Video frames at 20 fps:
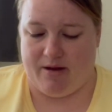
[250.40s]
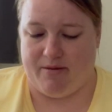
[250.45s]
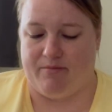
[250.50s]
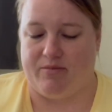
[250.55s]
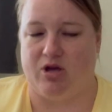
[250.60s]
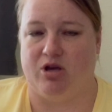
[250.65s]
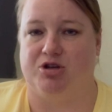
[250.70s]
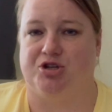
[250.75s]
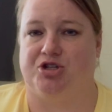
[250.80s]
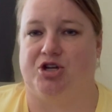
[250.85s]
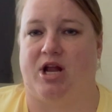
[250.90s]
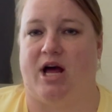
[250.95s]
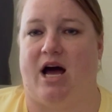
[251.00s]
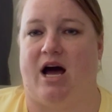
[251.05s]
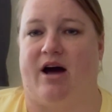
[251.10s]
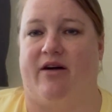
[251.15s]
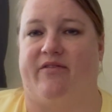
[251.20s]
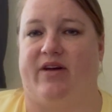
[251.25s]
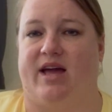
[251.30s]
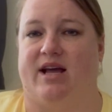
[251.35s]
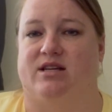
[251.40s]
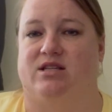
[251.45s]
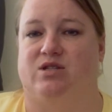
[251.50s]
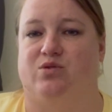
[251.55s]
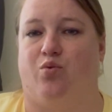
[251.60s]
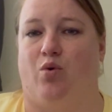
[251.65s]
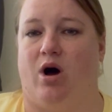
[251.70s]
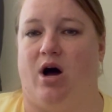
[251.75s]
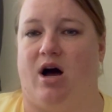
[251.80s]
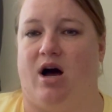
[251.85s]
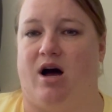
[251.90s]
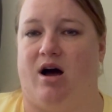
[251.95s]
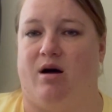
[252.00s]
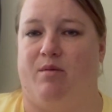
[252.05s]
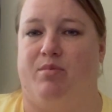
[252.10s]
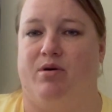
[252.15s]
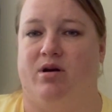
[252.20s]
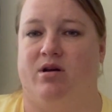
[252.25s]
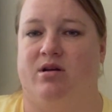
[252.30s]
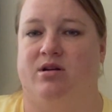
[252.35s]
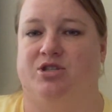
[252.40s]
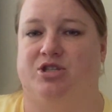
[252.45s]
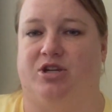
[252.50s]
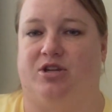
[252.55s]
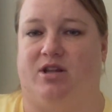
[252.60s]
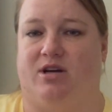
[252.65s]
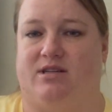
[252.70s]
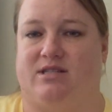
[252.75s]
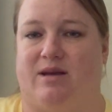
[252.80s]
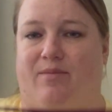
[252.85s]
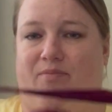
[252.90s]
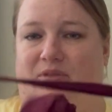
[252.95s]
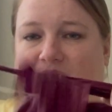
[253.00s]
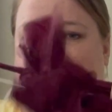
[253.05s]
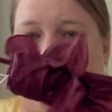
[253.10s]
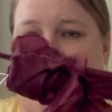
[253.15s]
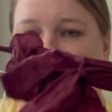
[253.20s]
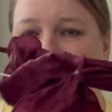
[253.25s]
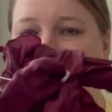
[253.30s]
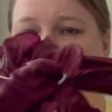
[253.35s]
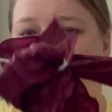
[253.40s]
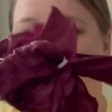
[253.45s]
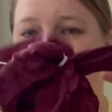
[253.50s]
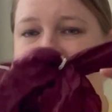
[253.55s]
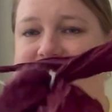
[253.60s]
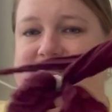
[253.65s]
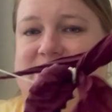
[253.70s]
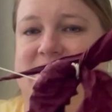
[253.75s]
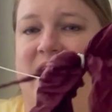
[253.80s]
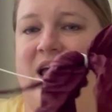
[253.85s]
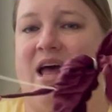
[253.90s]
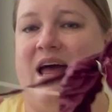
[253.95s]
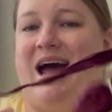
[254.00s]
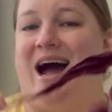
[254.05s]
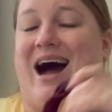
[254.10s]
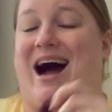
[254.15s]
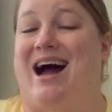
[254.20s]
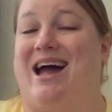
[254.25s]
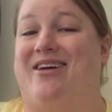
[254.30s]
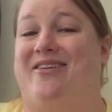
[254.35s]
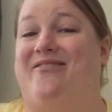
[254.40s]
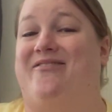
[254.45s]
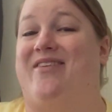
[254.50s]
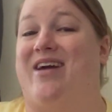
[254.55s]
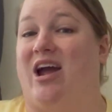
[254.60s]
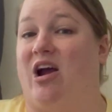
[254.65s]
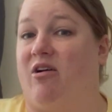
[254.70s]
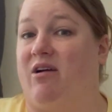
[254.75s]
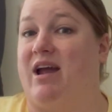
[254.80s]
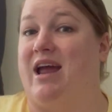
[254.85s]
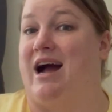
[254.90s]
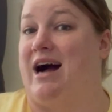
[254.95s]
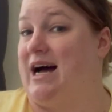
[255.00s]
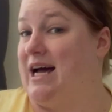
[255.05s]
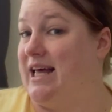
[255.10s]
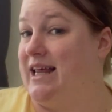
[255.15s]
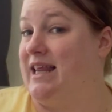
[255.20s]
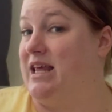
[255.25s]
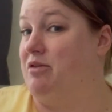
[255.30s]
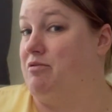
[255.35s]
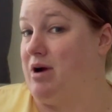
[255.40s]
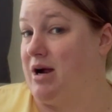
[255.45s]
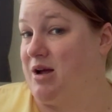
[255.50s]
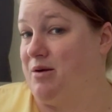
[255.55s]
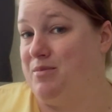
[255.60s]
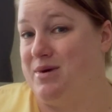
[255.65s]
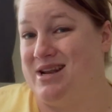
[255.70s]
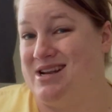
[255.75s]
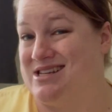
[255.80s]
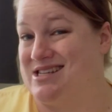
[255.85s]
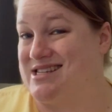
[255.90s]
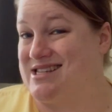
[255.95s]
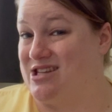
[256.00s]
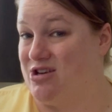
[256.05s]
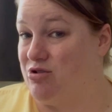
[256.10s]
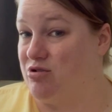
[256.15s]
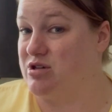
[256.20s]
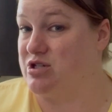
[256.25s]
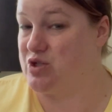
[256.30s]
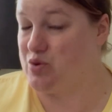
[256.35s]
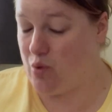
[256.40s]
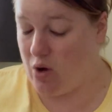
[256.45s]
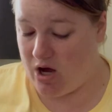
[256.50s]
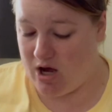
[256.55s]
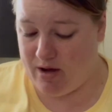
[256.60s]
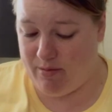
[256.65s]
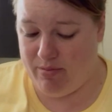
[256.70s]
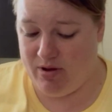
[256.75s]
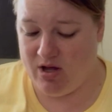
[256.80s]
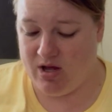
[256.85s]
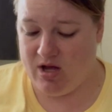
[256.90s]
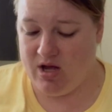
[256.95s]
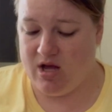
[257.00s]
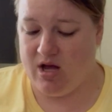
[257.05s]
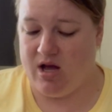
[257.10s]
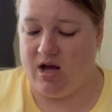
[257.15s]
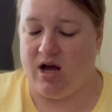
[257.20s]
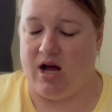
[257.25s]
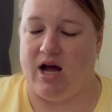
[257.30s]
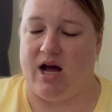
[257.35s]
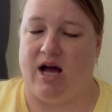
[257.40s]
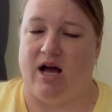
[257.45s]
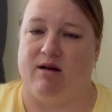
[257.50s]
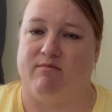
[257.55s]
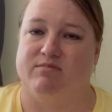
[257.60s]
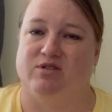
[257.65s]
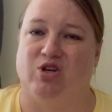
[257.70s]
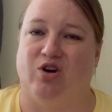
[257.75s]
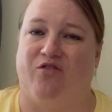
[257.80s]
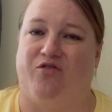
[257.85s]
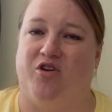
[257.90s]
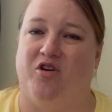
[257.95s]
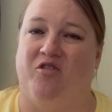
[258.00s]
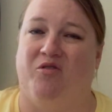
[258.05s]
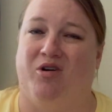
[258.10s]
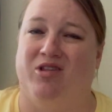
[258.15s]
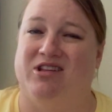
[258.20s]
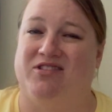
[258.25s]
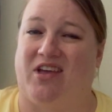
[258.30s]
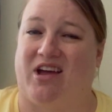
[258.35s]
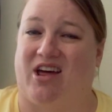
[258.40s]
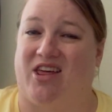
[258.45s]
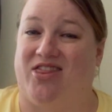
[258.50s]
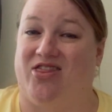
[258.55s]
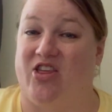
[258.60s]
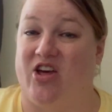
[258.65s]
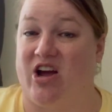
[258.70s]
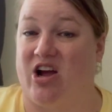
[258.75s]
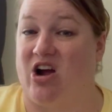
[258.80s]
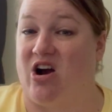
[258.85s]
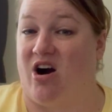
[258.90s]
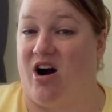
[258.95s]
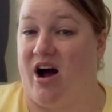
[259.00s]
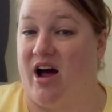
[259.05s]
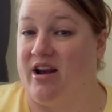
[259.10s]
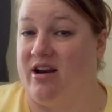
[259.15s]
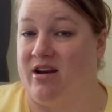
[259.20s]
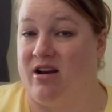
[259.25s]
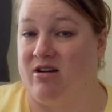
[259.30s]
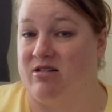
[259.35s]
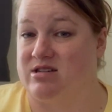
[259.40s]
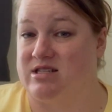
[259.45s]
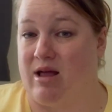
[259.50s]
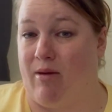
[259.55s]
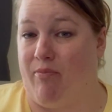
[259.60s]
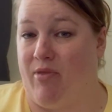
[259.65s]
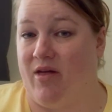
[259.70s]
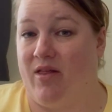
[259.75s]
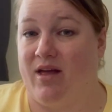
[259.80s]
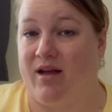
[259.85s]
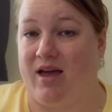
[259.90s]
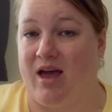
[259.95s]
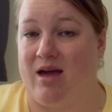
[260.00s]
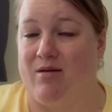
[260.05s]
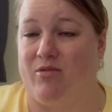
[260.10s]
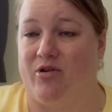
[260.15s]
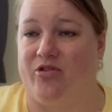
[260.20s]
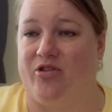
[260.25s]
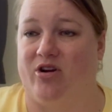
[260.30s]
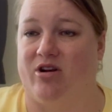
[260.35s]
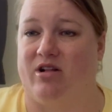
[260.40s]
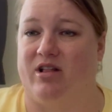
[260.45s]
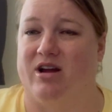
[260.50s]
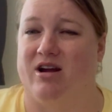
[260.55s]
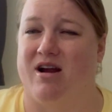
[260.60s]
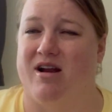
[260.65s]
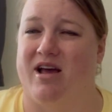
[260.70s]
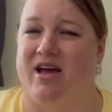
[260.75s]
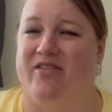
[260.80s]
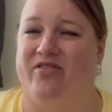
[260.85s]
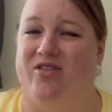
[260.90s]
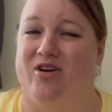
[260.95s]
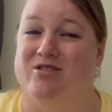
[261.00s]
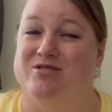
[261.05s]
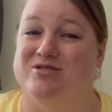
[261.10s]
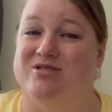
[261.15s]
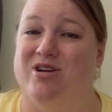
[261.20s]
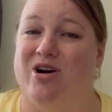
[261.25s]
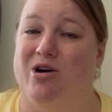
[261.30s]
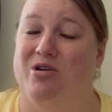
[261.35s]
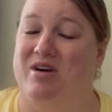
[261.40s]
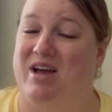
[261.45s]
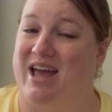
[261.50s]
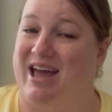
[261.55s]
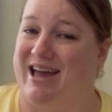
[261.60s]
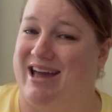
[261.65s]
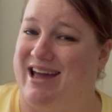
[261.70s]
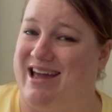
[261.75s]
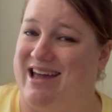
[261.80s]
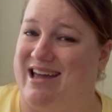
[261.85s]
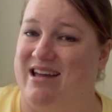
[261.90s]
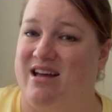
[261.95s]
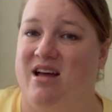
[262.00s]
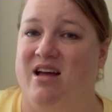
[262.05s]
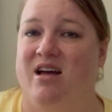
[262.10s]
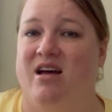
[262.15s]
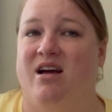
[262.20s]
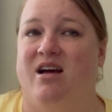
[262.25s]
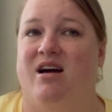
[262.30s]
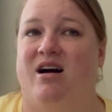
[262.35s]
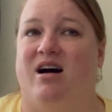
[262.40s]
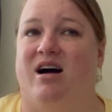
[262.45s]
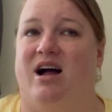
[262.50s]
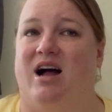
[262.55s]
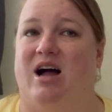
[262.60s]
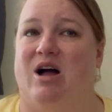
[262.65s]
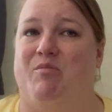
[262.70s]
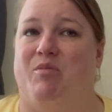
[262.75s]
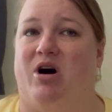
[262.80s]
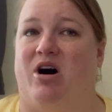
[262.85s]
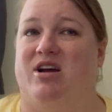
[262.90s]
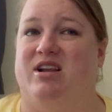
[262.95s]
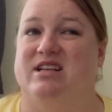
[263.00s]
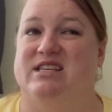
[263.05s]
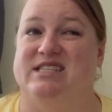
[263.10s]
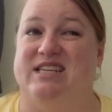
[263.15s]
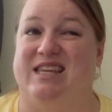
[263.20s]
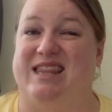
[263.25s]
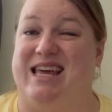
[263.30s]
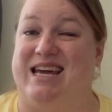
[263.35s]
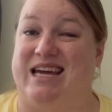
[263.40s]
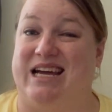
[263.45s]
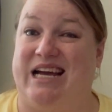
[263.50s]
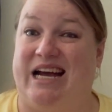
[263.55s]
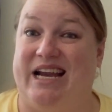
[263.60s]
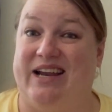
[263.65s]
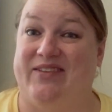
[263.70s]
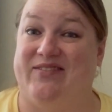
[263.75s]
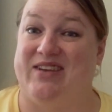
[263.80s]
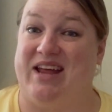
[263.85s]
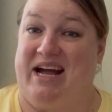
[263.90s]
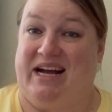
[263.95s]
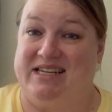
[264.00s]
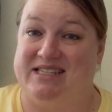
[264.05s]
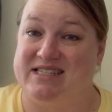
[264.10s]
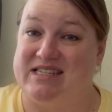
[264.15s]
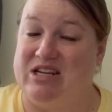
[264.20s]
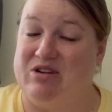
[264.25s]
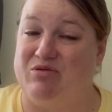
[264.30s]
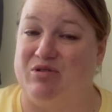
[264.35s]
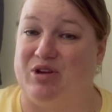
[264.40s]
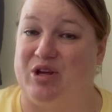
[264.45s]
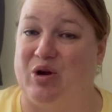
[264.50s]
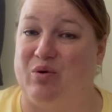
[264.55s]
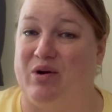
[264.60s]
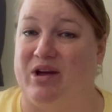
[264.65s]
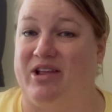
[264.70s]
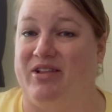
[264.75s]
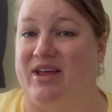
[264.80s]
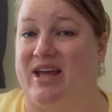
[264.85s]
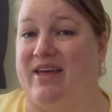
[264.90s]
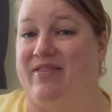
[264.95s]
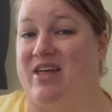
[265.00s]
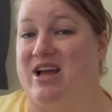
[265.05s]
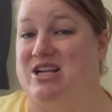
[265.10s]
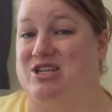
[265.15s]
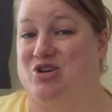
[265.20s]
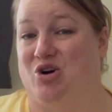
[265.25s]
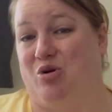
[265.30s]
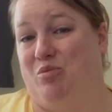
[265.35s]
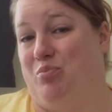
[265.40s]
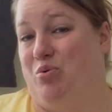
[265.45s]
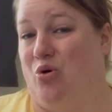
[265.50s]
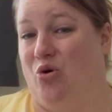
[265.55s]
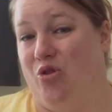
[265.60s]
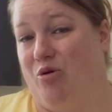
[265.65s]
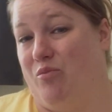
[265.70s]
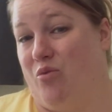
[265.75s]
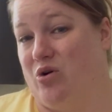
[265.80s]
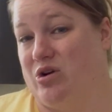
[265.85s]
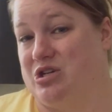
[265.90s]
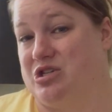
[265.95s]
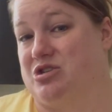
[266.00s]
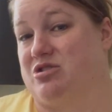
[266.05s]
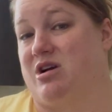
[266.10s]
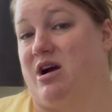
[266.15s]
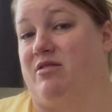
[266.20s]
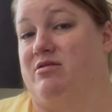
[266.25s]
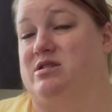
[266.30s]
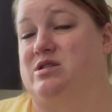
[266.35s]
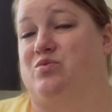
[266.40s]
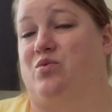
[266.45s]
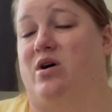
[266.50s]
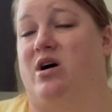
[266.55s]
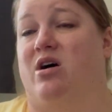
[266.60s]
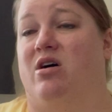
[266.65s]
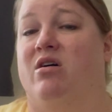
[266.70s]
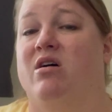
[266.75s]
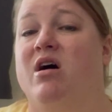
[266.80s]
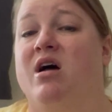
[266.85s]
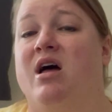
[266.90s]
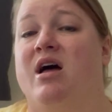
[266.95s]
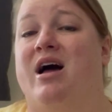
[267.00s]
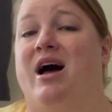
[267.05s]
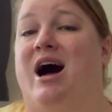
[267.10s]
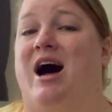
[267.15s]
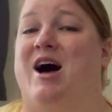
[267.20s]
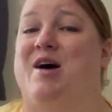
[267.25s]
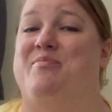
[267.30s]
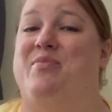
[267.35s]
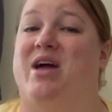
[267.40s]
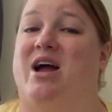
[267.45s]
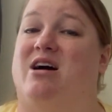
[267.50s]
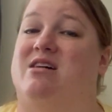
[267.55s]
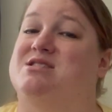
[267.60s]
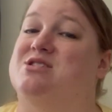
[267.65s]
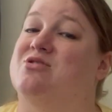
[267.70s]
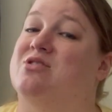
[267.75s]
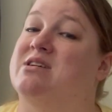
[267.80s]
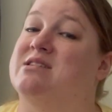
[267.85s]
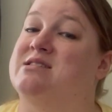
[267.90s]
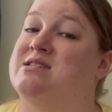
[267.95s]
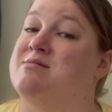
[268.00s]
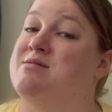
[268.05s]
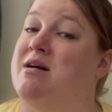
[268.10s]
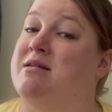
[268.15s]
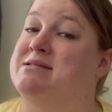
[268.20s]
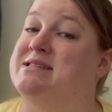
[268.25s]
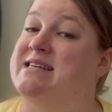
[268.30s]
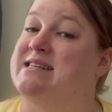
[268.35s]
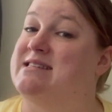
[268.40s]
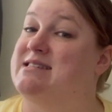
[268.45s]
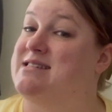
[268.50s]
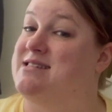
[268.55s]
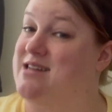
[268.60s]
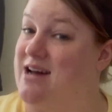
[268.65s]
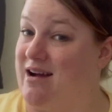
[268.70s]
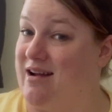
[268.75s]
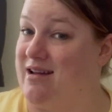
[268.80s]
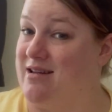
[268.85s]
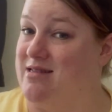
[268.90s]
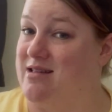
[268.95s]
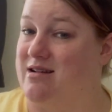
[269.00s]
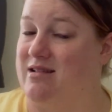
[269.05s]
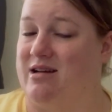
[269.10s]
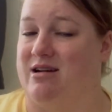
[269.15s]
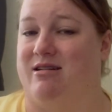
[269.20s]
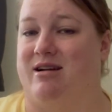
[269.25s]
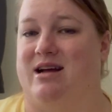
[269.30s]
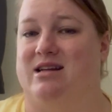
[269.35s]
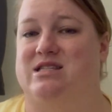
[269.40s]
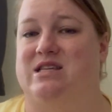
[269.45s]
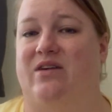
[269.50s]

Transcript: You should have a swab. Should look something like this. I very highly recommend a silk swab. So if you have one that's like a thick cotton or something that came with your clarinet, those are okay. Honestly, they get kind of nasty really quickly and they don't pull the moisture out as well. They also can sometimes get stuck in the clarinet.